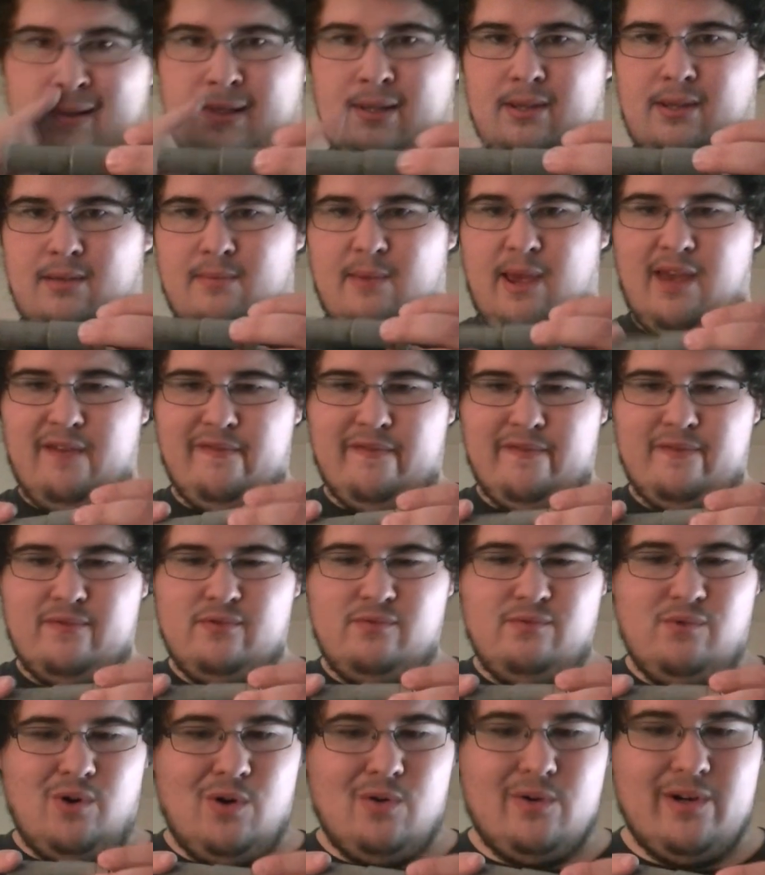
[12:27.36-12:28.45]
you may have
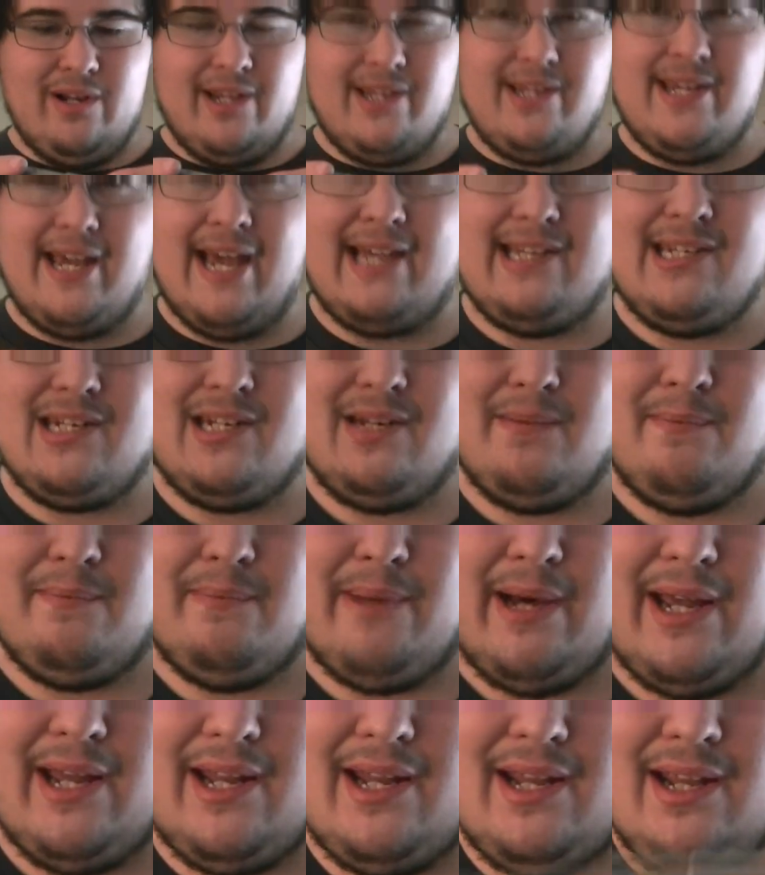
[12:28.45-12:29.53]
already guessed, but